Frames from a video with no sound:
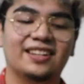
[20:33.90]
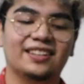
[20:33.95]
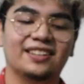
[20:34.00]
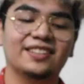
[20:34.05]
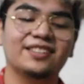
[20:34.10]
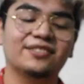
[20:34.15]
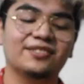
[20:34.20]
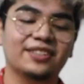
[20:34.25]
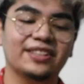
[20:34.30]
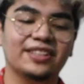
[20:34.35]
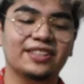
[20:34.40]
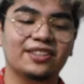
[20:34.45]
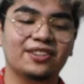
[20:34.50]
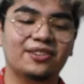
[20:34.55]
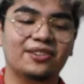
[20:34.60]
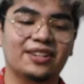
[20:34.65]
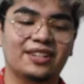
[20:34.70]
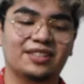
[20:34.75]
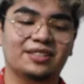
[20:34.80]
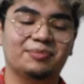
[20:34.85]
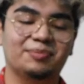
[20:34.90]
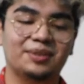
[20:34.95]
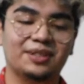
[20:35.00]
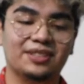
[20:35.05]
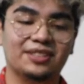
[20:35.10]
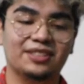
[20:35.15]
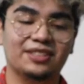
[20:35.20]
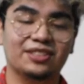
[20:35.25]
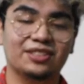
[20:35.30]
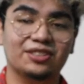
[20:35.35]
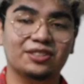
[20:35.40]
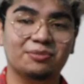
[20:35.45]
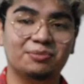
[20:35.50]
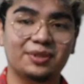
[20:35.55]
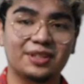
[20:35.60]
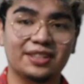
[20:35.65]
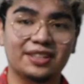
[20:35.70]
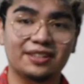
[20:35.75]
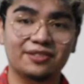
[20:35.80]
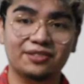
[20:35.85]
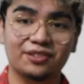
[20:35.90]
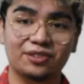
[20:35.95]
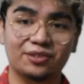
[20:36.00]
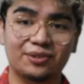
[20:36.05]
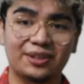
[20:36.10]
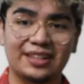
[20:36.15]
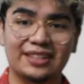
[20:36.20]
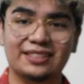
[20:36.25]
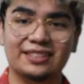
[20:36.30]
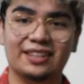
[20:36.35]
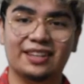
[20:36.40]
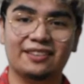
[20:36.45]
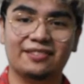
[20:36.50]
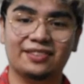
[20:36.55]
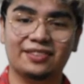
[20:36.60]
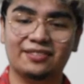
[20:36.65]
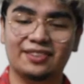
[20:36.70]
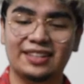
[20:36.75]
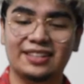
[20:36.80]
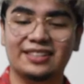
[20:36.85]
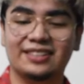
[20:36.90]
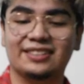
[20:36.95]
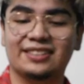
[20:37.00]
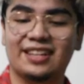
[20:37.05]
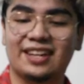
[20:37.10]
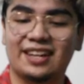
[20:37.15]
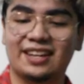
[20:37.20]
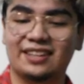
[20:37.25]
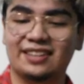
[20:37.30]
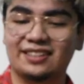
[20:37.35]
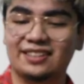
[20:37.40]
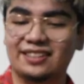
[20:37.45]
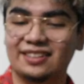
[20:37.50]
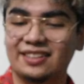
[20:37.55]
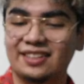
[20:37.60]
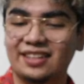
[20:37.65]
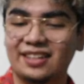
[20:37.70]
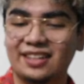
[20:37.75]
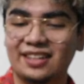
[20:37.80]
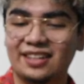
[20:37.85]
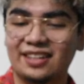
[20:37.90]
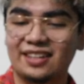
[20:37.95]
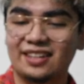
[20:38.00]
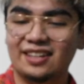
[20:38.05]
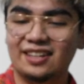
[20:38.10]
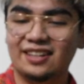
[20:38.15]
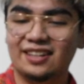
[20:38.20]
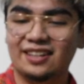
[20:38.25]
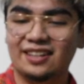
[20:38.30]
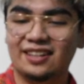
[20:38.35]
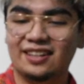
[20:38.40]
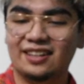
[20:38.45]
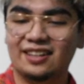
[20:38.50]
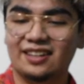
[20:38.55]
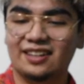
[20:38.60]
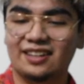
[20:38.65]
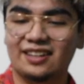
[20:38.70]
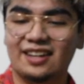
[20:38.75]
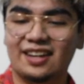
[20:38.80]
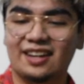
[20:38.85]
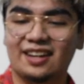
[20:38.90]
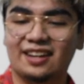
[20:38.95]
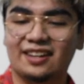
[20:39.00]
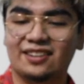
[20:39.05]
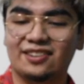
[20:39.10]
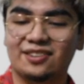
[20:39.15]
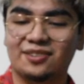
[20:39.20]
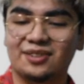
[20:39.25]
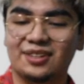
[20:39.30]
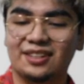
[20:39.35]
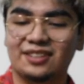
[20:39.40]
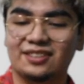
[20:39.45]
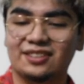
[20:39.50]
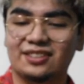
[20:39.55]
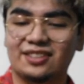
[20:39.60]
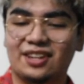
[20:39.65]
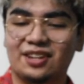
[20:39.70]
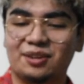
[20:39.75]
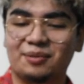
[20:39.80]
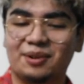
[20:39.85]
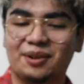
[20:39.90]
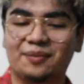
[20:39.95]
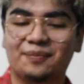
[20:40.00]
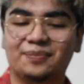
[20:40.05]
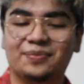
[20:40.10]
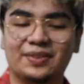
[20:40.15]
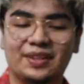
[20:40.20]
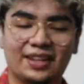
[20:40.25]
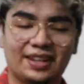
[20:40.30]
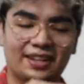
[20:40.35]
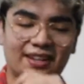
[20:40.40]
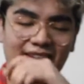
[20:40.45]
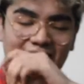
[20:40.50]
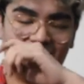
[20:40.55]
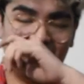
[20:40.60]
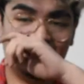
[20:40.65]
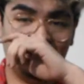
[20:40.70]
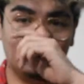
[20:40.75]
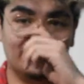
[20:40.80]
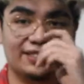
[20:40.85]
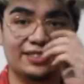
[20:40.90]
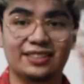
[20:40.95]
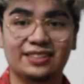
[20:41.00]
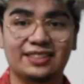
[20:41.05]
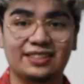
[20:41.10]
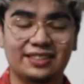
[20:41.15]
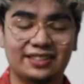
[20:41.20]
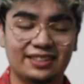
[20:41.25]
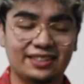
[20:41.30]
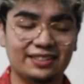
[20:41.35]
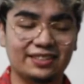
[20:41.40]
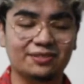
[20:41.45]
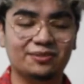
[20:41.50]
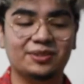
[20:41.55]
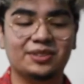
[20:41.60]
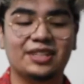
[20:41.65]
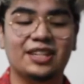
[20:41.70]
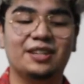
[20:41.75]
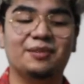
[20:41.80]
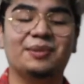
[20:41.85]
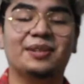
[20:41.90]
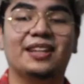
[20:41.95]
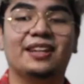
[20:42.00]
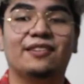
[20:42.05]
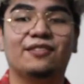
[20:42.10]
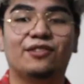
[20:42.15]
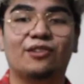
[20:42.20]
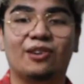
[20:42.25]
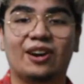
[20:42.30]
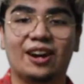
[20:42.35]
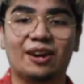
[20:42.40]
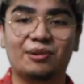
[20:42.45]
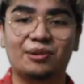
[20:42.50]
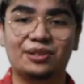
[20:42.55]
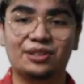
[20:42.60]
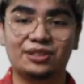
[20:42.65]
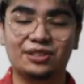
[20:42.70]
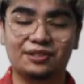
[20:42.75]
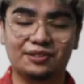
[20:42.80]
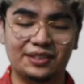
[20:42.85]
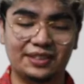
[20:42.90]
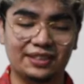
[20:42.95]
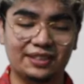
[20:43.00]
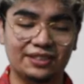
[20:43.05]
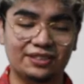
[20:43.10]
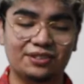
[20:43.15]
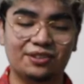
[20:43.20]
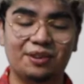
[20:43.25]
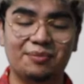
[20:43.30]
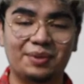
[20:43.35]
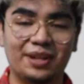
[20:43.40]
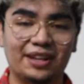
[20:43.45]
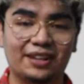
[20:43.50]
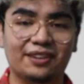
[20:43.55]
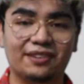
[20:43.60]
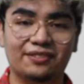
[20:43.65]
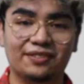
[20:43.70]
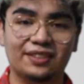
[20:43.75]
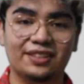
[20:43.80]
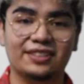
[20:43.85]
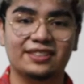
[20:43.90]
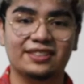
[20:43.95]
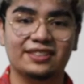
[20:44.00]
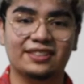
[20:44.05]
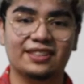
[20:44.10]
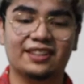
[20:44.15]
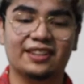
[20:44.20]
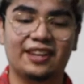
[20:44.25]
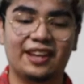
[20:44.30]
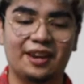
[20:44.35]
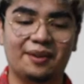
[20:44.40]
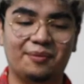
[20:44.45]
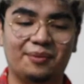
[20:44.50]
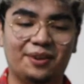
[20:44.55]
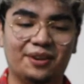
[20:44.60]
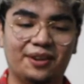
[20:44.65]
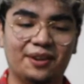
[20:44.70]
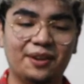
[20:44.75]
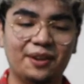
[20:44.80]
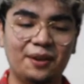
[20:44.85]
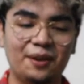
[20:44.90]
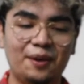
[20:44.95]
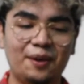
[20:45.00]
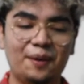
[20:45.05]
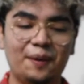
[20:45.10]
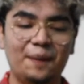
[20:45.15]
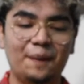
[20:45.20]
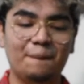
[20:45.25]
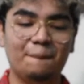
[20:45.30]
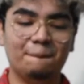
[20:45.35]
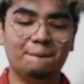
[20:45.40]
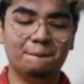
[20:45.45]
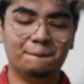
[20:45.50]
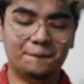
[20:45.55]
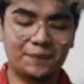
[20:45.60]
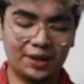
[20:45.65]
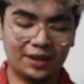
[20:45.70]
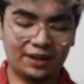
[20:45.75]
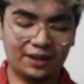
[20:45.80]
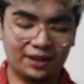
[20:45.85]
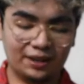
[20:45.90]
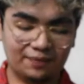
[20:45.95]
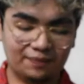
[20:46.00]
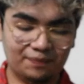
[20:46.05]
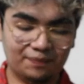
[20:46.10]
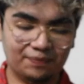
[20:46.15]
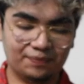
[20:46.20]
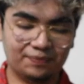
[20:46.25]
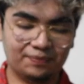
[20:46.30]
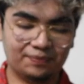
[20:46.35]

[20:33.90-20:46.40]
this video has been just me giving you guys life advice, and yeah, I don't know what else to talk about. And obviously this would take me like 4 hours to finish, so I'm not gonna finish this on camera. But